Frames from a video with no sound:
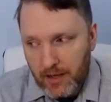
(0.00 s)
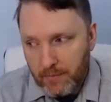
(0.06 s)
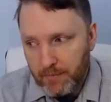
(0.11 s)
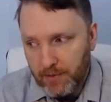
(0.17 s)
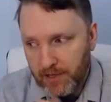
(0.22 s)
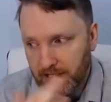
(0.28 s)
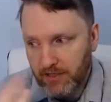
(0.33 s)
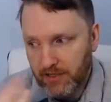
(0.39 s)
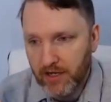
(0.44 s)

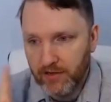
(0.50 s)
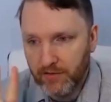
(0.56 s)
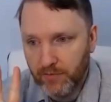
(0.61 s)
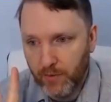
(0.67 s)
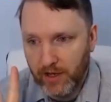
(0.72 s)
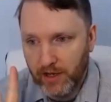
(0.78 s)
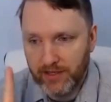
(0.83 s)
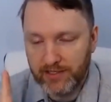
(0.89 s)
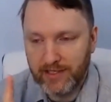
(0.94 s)
But that's kind of
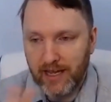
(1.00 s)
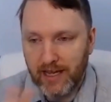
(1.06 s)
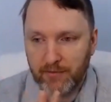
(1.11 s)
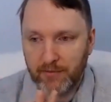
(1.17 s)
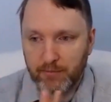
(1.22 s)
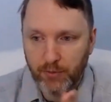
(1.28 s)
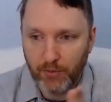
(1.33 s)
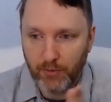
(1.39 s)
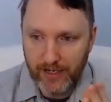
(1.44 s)
where the
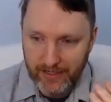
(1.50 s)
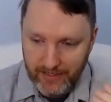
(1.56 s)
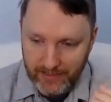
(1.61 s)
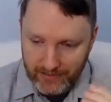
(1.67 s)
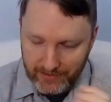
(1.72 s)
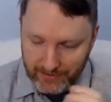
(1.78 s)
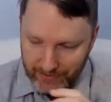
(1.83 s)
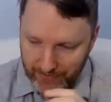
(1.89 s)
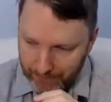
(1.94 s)
second point
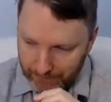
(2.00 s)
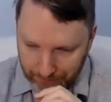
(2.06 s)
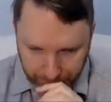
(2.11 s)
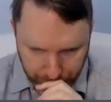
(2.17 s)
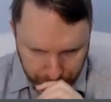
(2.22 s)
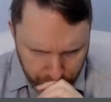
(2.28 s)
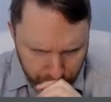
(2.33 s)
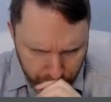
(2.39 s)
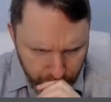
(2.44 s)
is.
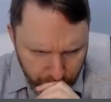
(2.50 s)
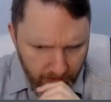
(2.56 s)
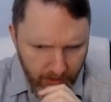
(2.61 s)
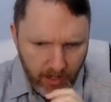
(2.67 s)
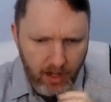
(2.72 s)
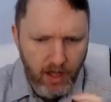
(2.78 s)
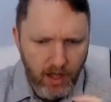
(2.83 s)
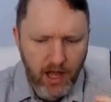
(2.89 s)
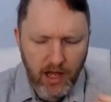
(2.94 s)

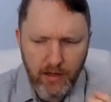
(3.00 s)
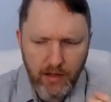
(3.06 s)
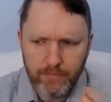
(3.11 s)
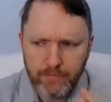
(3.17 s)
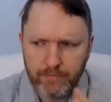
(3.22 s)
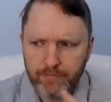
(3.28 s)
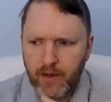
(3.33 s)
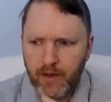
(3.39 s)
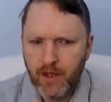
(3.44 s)

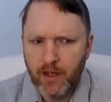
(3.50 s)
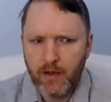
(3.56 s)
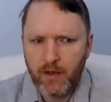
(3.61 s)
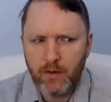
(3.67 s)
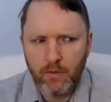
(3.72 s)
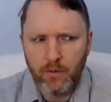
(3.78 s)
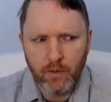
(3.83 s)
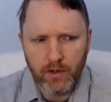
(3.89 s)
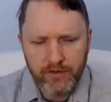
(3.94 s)
One
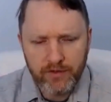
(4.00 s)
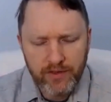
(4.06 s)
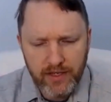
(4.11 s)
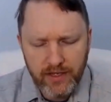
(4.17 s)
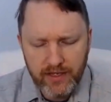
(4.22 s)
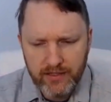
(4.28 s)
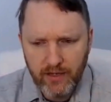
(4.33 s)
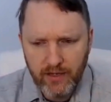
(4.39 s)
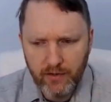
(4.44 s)
of the
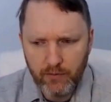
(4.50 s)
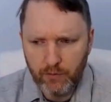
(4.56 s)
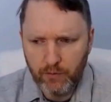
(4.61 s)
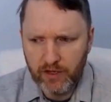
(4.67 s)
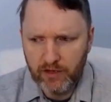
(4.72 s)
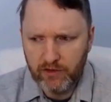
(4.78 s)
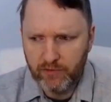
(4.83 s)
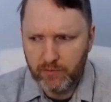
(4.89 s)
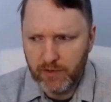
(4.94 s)
things that
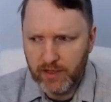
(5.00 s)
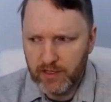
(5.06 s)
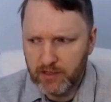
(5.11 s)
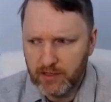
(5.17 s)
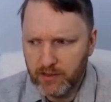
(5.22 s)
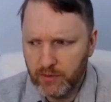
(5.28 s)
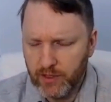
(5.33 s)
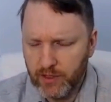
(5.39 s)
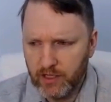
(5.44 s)
we've been
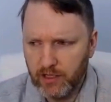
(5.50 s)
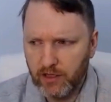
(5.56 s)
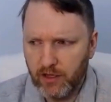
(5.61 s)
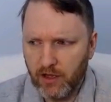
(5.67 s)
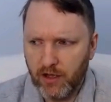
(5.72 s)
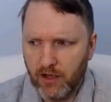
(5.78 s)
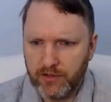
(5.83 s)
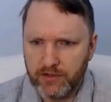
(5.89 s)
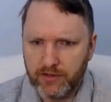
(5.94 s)
doing a
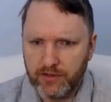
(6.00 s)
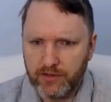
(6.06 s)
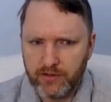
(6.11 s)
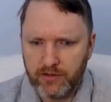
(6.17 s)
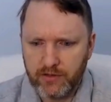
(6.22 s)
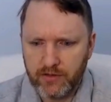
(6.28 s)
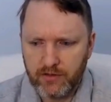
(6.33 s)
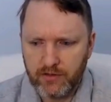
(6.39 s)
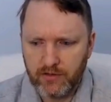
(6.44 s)
lot
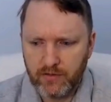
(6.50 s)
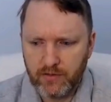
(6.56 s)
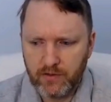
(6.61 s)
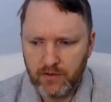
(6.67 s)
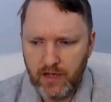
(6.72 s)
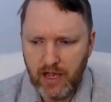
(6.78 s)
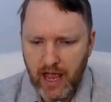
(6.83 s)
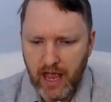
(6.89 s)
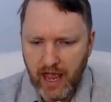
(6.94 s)

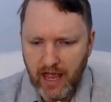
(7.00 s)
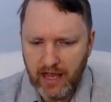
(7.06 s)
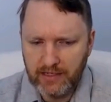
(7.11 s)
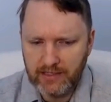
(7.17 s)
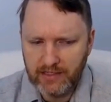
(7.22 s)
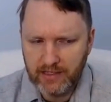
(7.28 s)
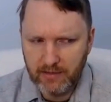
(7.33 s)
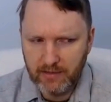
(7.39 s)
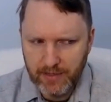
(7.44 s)

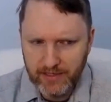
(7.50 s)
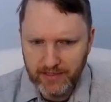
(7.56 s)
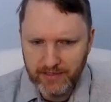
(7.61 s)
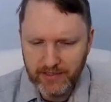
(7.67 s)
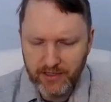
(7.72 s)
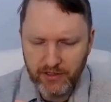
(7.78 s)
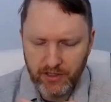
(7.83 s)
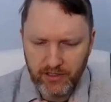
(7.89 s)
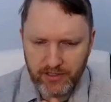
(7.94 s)
as the
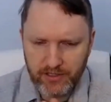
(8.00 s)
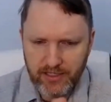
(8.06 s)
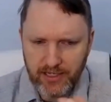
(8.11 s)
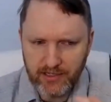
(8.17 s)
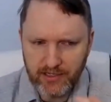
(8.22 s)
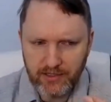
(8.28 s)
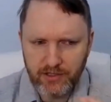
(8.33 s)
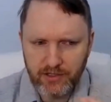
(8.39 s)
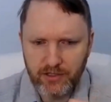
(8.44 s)
Business Agility
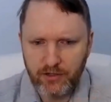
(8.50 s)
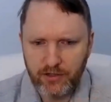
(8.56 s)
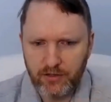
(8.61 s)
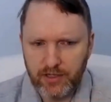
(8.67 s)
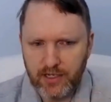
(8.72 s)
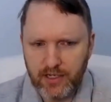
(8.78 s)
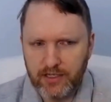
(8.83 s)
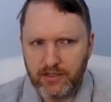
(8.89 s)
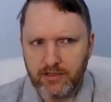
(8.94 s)

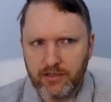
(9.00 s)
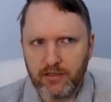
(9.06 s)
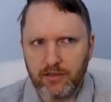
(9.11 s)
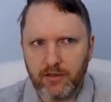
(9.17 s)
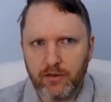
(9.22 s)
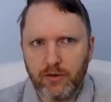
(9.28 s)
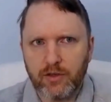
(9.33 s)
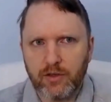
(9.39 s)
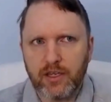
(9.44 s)
Institute is to
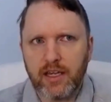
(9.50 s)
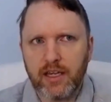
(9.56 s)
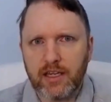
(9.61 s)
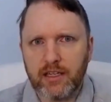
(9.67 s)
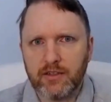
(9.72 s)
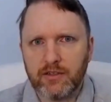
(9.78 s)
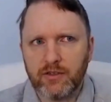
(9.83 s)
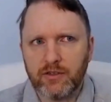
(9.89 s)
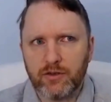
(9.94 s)
look
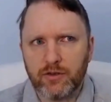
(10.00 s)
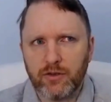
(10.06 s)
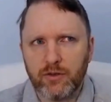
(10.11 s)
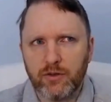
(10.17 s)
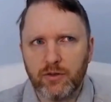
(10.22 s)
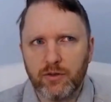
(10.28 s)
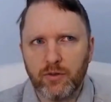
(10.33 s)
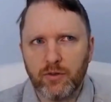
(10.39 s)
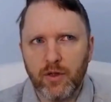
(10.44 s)

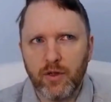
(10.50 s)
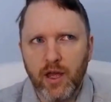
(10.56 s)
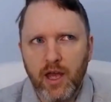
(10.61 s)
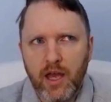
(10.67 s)
into